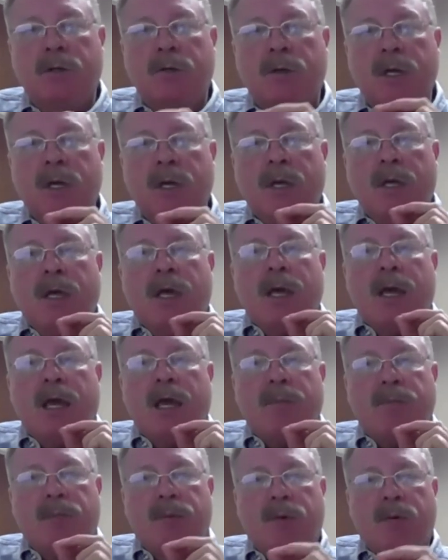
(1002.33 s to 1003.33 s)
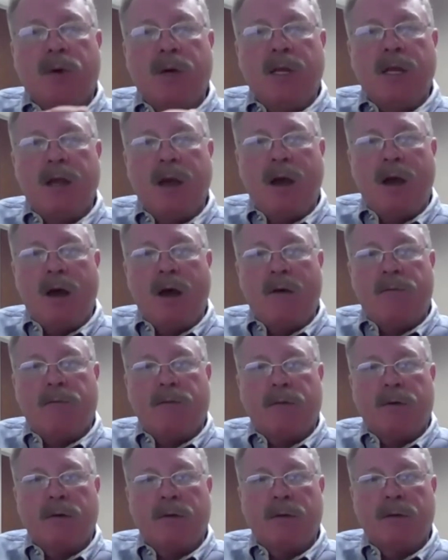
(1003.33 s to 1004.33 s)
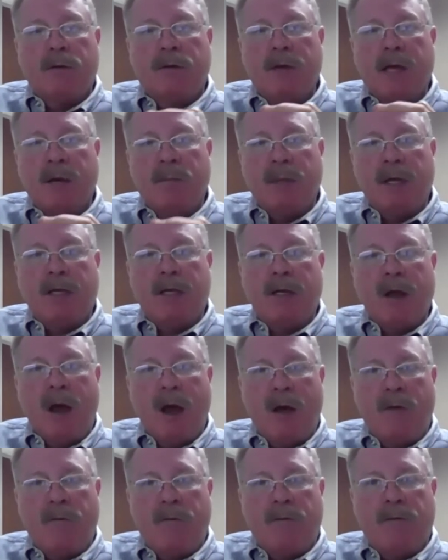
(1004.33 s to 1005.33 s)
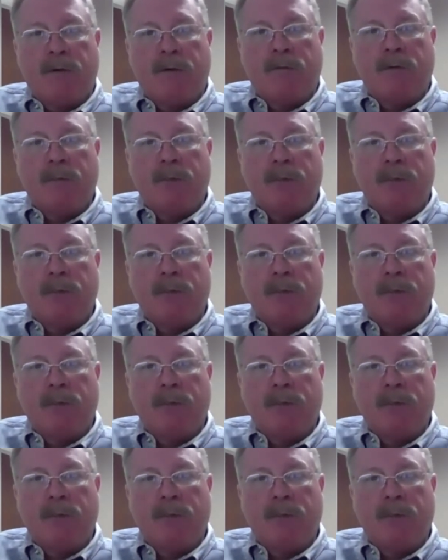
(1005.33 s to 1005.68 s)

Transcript: do a pre-offer. You've got to make an offer of